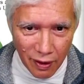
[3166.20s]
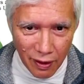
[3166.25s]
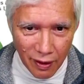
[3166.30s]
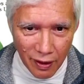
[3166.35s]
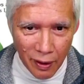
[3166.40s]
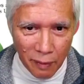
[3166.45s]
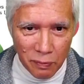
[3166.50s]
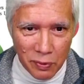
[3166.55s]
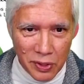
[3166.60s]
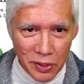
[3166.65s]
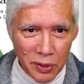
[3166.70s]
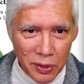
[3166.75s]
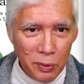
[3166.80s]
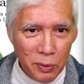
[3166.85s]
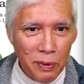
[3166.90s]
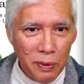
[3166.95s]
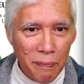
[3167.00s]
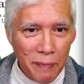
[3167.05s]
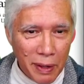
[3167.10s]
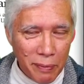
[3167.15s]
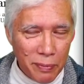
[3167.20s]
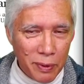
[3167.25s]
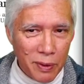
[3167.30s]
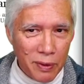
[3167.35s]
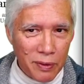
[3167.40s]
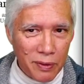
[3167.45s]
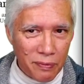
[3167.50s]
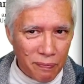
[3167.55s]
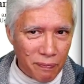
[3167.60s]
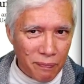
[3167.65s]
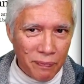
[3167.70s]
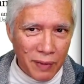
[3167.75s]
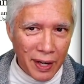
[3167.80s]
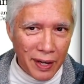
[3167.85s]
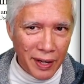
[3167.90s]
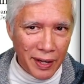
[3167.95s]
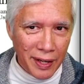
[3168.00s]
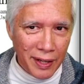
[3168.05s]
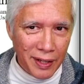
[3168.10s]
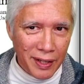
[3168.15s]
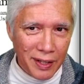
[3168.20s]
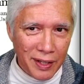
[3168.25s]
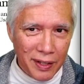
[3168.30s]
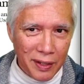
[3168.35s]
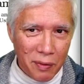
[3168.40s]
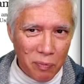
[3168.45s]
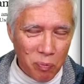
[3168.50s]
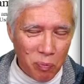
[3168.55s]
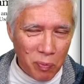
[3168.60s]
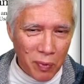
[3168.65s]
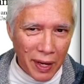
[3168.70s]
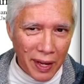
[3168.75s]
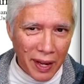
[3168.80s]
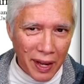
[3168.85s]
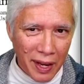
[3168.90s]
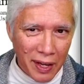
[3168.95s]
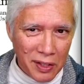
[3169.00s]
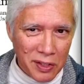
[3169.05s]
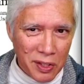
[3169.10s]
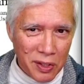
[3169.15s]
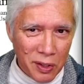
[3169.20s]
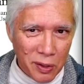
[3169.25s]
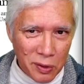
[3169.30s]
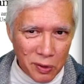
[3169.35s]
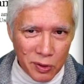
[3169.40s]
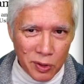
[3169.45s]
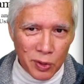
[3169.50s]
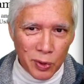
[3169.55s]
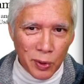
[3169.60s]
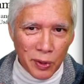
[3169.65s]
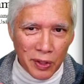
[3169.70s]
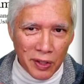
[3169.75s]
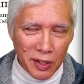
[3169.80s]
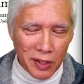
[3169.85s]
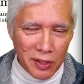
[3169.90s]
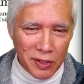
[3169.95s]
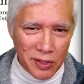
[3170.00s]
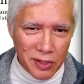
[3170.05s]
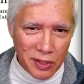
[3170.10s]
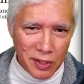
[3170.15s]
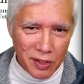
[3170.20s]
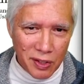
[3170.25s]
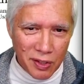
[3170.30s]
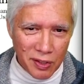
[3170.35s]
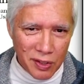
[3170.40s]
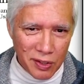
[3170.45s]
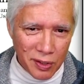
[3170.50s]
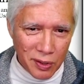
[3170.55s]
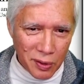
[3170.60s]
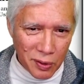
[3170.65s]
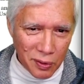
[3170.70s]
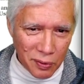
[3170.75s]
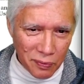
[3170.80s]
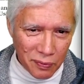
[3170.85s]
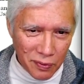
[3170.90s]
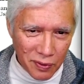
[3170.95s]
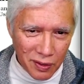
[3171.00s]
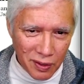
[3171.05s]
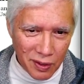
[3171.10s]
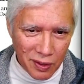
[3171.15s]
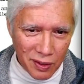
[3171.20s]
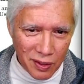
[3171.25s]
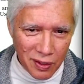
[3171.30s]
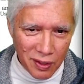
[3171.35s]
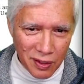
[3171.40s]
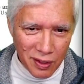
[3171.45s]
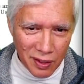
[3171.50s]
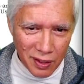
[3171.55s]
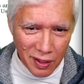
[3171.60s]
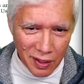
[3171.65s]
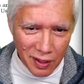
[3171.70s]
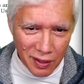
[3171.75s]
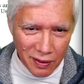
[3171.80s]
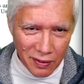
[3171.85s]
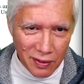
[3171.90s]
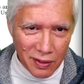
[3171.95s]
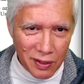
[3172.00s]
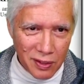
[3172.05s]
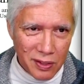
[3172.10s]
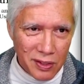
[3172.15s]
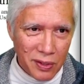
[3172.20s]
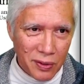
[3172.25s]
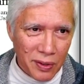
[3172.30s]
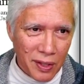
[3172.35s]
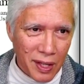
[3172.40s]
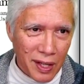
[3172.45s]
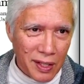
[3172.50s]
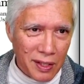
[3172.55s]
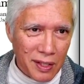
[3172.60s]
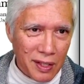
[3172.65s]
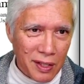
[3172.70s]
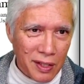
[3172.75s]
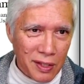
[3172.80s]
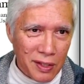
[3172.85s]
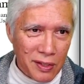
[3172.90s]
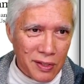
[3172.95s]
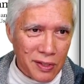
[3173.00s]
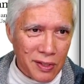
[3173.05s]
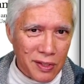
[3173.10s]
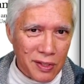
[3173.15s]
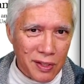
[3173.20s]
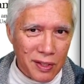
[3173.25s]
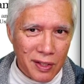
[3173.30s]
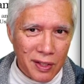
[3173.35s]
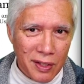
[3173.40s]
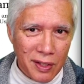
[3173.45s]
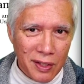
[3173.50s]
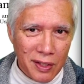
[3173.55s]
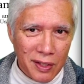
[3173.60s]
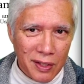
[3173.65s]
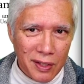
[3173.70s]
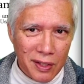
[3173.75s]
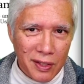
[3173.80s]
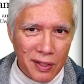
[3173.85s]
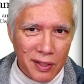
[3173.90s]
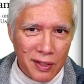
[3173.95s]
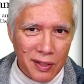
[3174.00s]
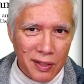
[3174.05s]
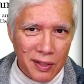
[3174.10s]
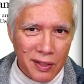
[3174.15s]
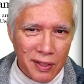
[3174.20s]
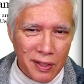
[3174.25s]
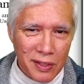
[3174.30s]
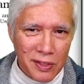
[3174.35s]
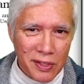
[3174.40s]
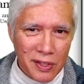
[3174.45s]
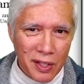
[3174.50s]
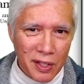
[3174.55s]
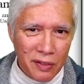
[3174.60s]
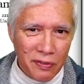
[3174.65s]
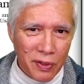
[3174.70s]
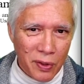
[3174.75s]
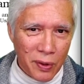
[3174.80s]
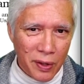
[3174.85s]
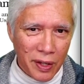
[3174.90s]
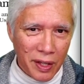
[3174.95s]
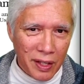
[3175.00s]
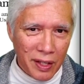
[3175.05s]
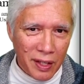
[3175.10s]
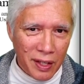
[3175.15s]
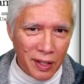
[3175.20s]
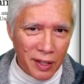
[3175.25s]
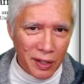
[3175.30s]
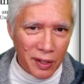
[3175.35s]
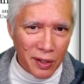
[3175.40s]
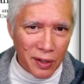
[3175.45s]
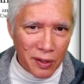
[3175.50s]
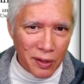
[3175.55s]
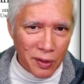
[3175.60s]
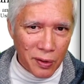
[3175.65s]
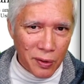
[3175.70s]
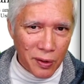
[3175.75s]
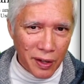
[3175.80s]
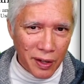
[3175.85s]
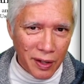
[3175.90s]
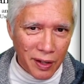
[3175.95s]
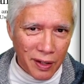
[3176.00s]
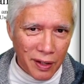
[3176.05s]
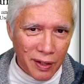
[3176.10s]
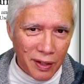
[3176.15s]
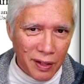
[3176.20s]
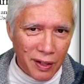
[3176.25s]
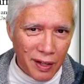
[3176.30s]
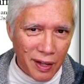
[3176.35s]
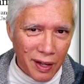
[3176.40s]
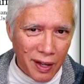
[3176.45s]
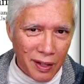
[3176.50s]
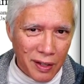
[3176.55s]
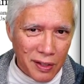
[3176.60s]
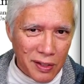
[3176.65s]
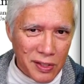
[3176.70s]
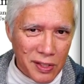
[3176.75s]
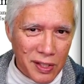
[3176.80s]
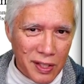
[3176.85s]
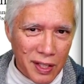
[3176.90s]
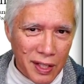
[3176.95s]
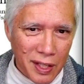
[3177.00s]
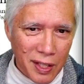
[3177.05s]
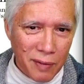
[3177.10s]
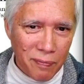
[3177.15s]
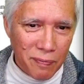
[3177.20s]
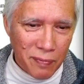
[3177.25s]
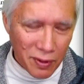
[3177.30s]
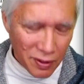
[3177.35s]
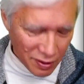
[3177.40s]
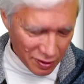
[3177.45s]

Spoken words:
I'm still remember my my Xcode shortcuts. So that is instead of going in here and going edit scheme,